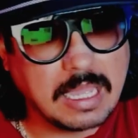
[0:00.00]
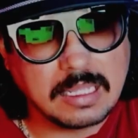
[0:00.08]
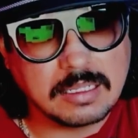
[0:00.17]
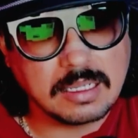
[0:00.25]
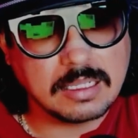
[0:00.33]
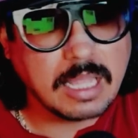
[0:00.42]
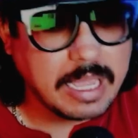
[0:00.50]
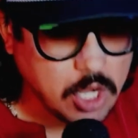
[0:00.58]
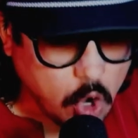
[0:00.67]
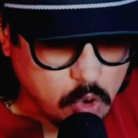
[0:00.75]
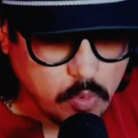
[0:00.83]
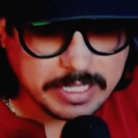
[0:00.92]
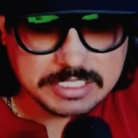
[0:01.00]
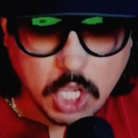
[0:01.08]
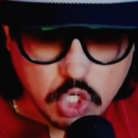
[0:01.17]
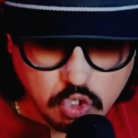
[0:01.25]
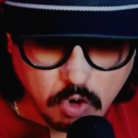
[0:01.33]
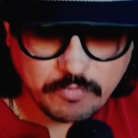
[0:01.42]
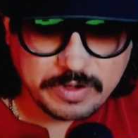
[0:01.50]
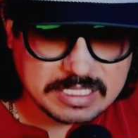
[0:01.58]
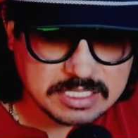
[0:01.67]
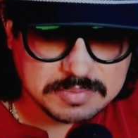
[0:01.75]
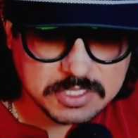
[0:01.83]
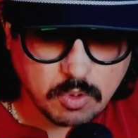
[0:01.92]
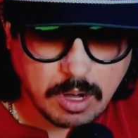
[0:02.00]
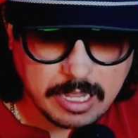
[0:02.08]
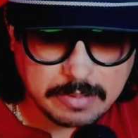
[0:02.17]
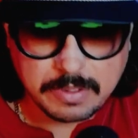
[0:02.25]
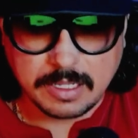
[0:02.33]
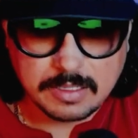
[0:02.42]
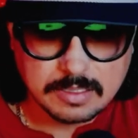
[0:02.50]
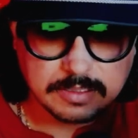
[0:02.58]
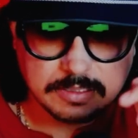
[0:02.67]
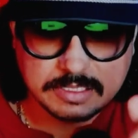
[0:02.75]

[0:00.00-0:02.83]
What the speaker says: And like always, don't forget to subscribe.